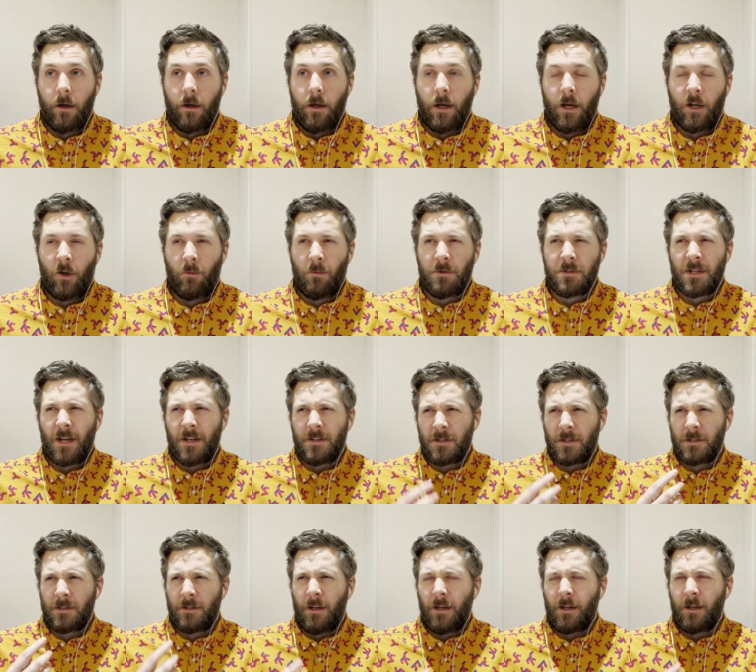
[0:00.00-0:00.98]
it almost has
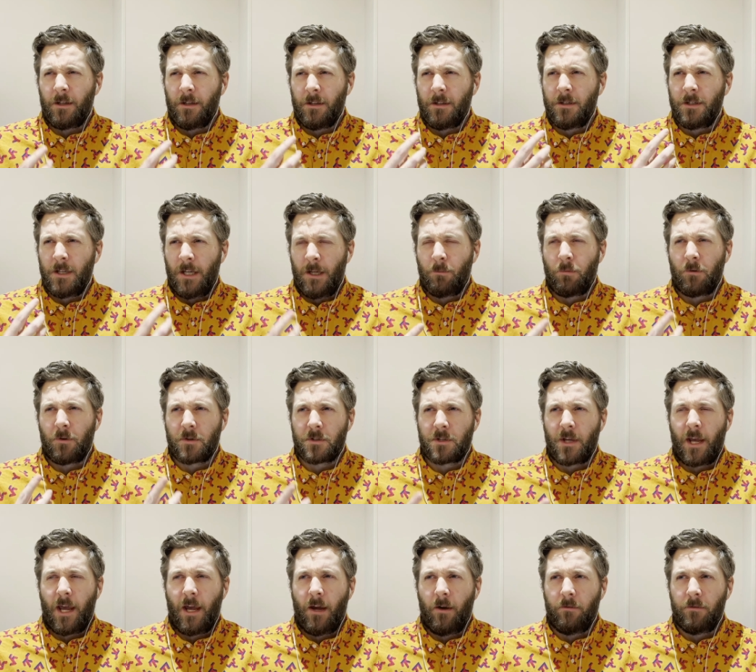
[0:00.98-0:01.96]
this like deeper
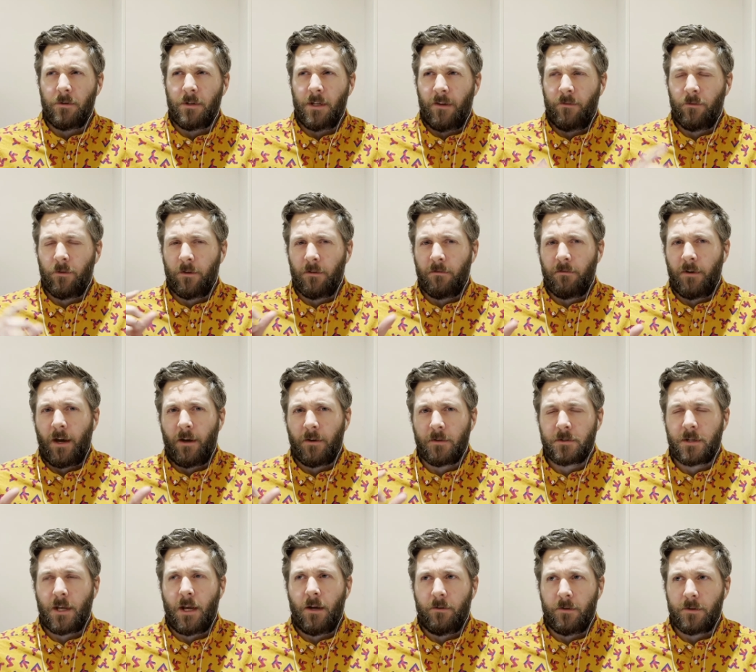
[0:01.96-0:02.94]
sound, even though the vowel
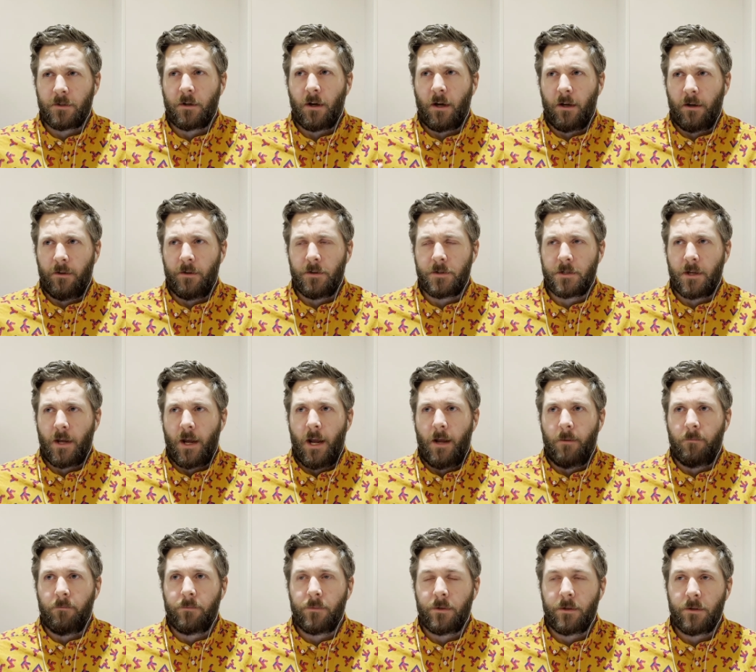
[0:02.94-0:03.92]
sound is kind of the
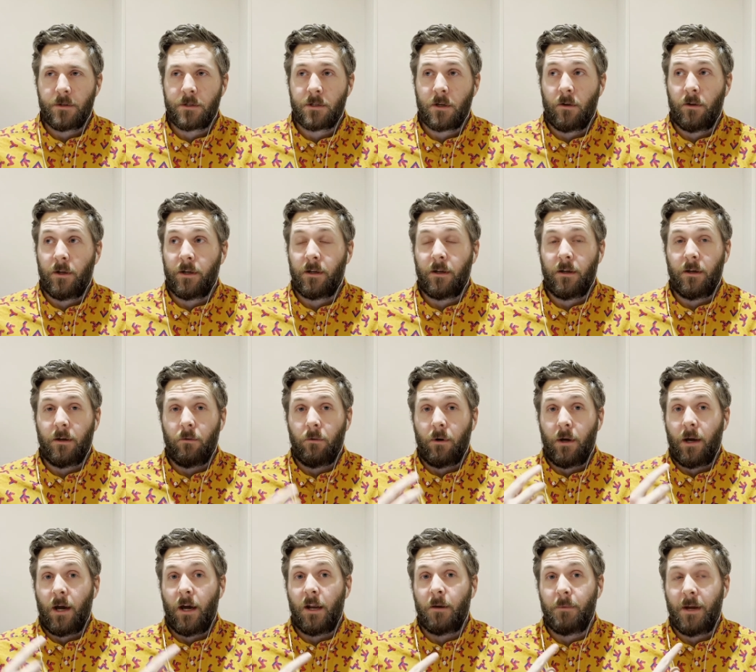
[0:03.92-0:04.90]
same. So like
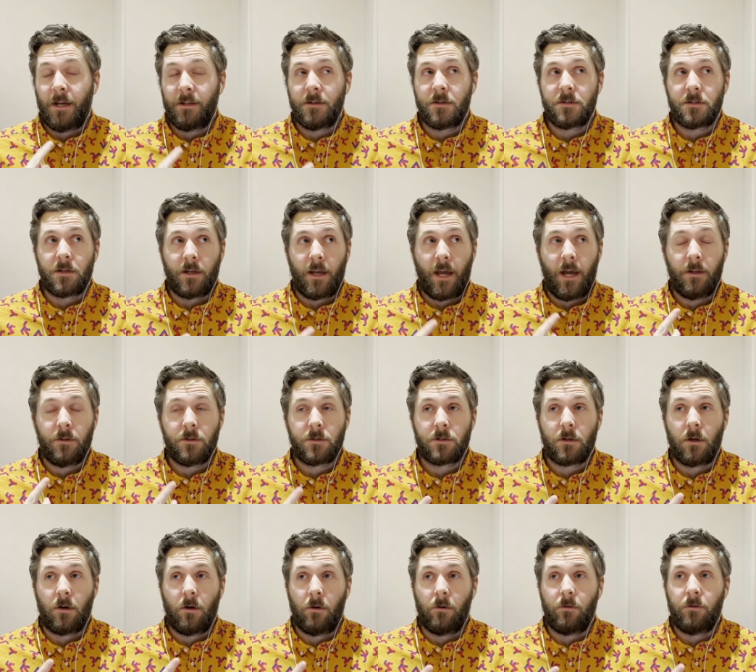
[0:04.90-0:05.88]
how to make this again?
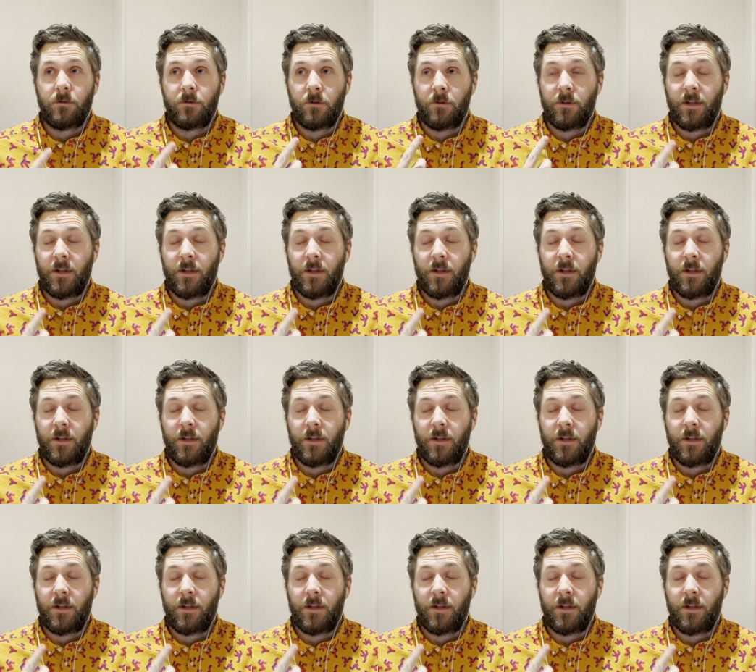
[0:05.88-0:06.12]
So do